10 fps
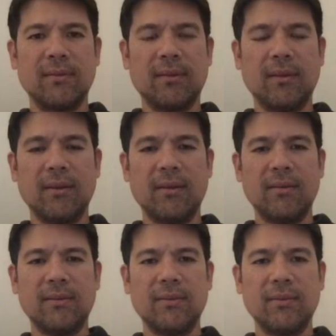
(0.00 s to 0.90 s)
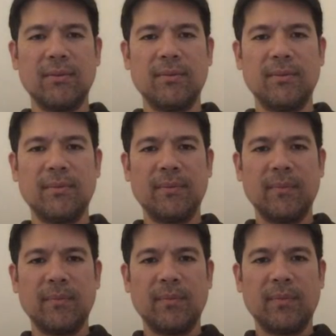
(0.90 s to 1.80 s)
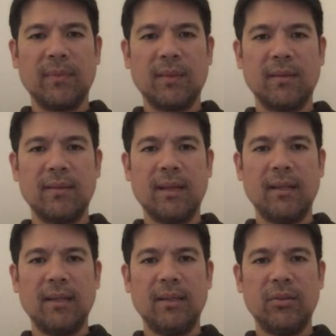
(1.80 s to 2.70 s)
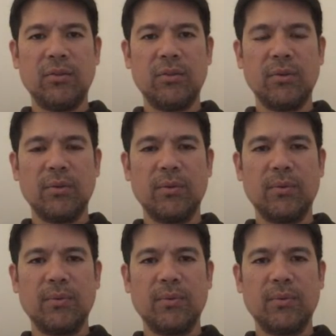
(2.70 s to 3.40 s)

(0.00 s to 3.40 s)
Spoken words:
Okay, so dot intro.